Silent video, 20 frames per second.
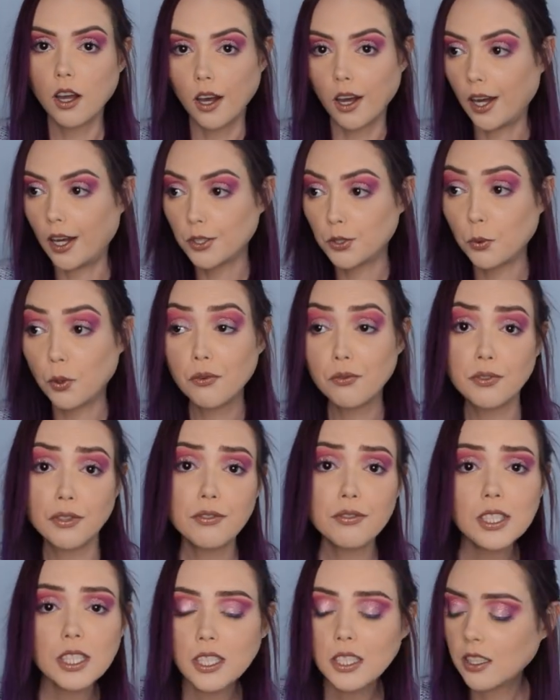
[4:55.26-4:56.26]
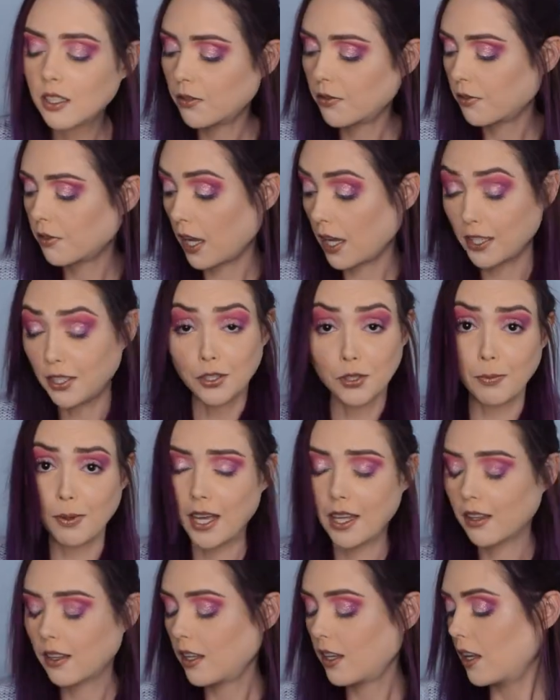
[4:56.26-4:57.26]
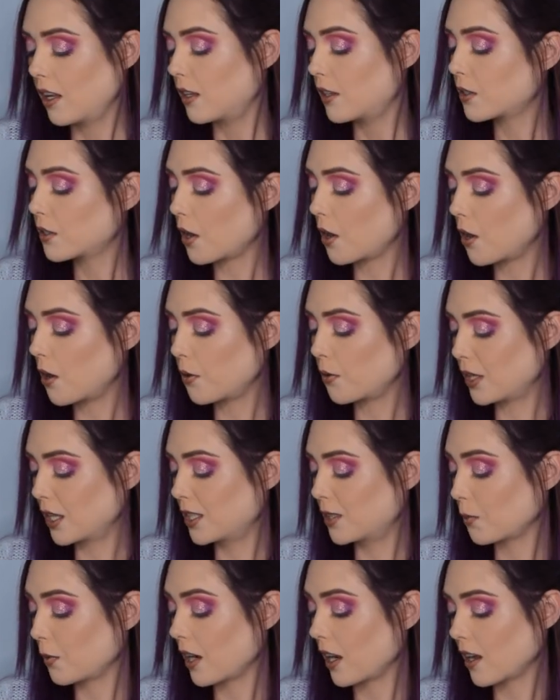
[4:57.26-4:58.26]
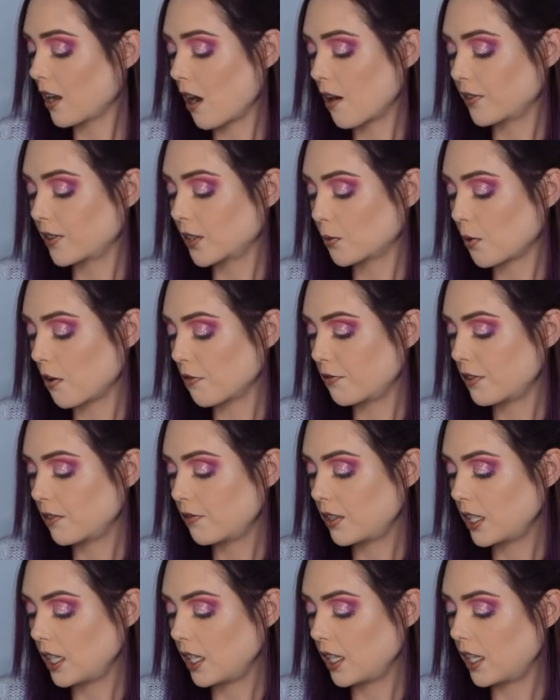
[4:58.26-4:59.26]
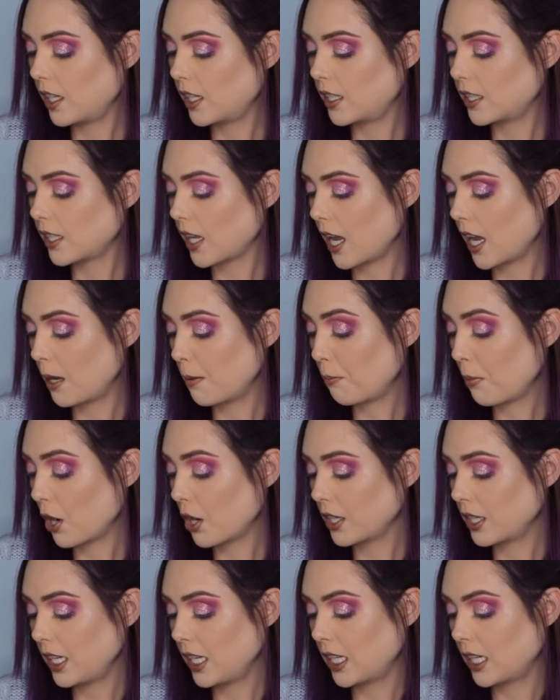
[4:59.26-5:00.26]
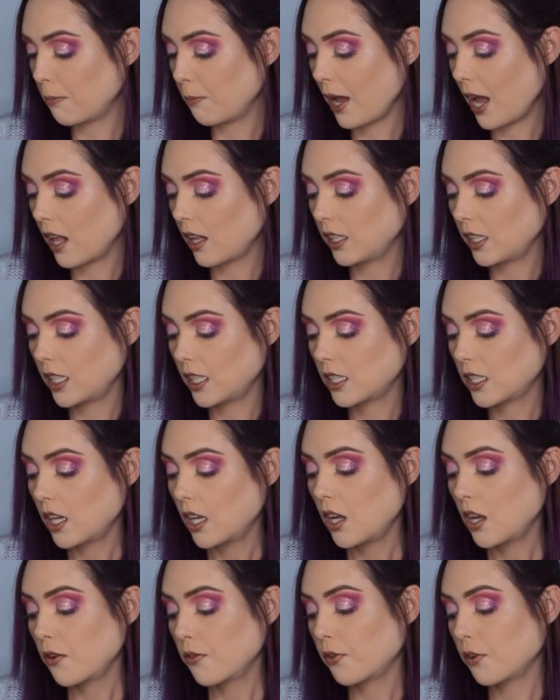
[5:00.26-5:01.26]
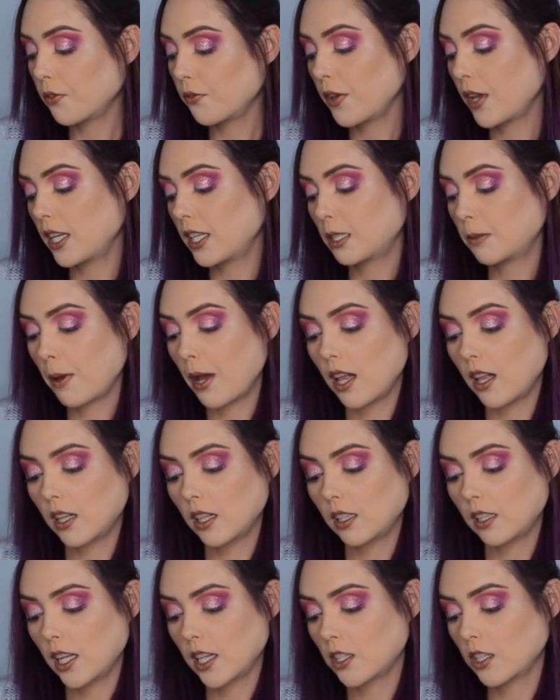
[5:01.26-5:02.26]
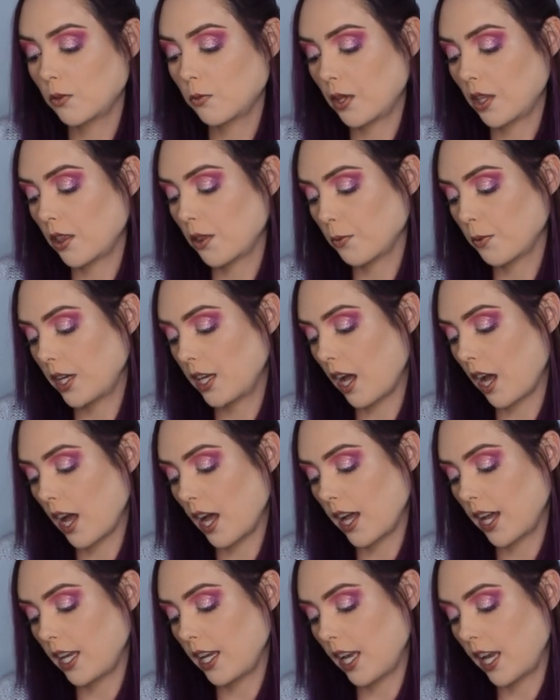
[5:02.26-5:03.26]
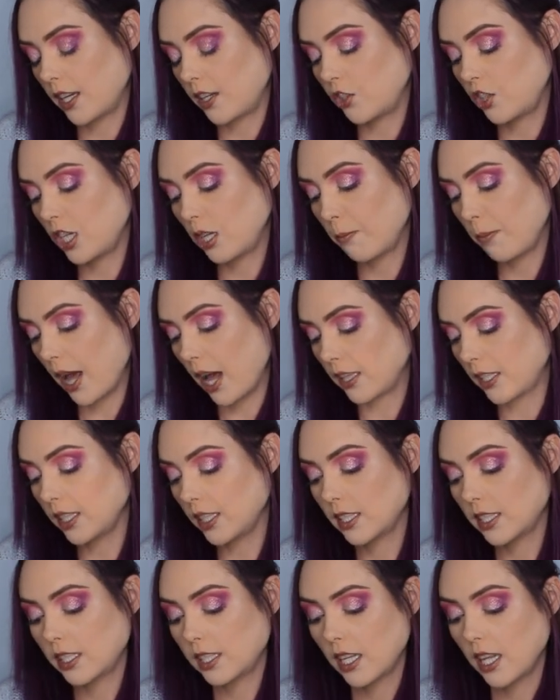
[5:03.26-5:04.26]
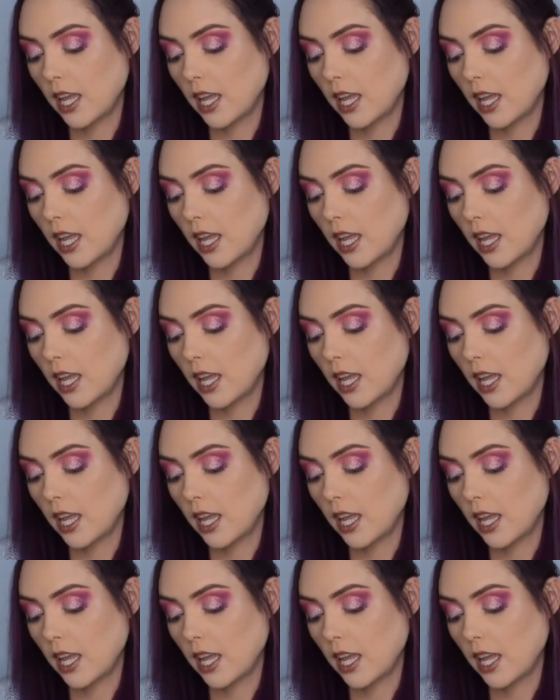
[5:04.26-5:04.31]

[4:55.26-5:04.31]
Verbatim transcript: uh, twelve fifty. If I can do math. So this one I got for twelve fifty. It is a party in a palette, full face palette collection with three eye and cheek palettes.